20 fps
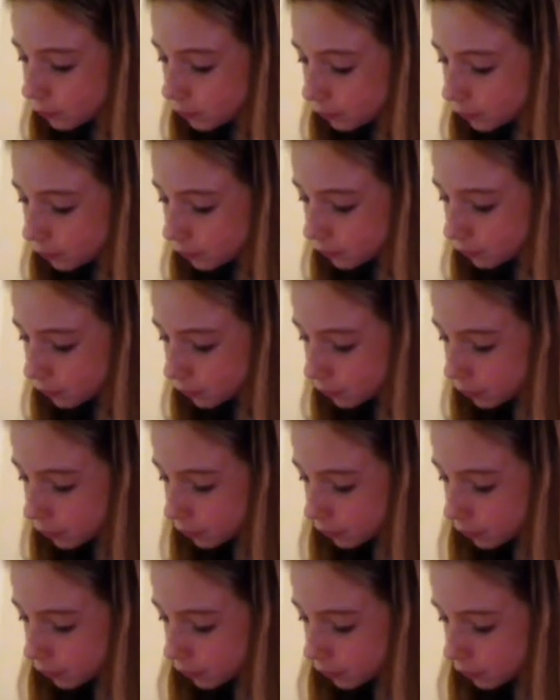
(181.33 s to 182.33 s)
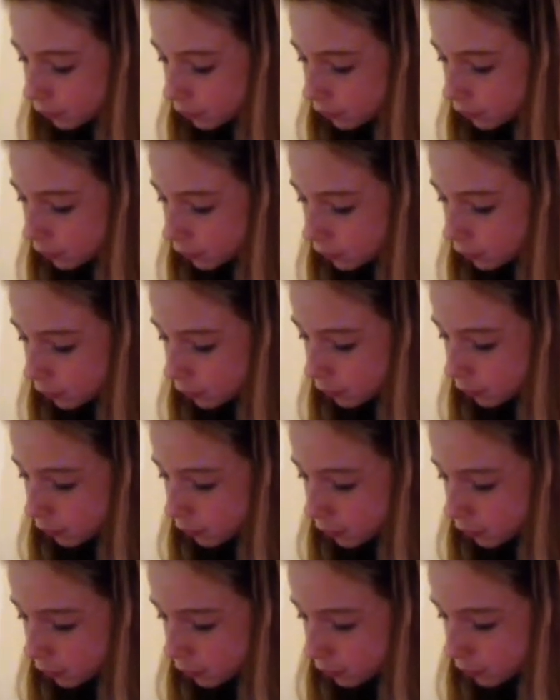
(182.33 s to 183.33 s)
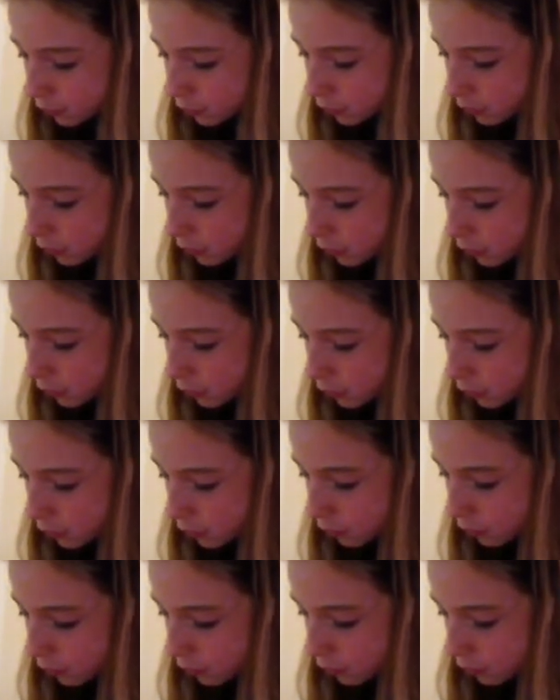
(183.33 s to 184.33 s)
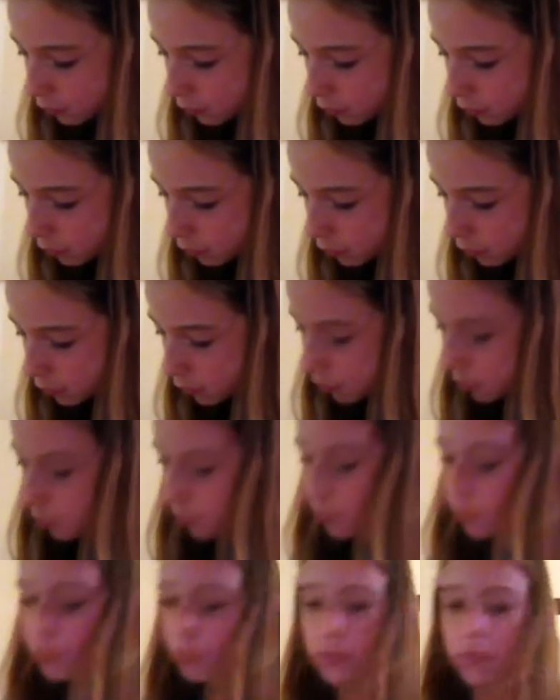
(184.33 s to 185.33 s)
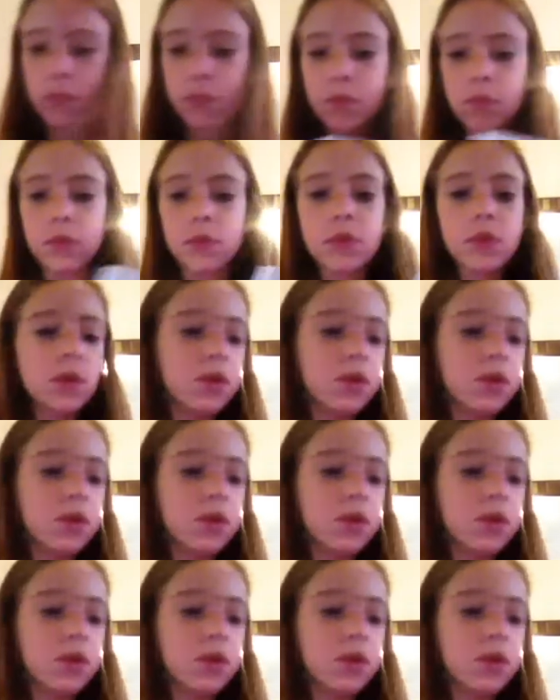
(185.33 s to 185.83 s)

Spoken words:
(silence)